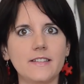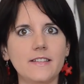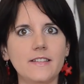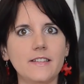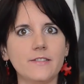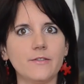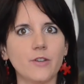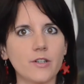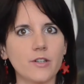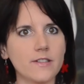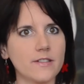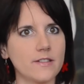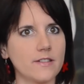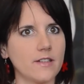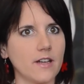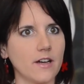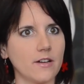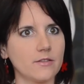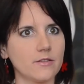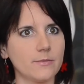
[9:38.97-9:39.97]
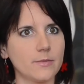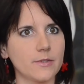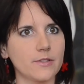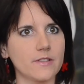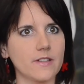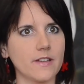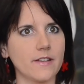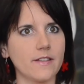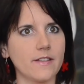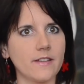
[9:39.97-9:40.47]
diversity out
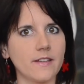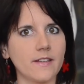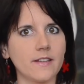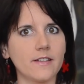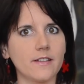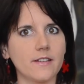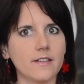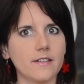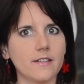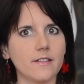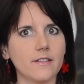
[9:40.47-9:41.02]
because I think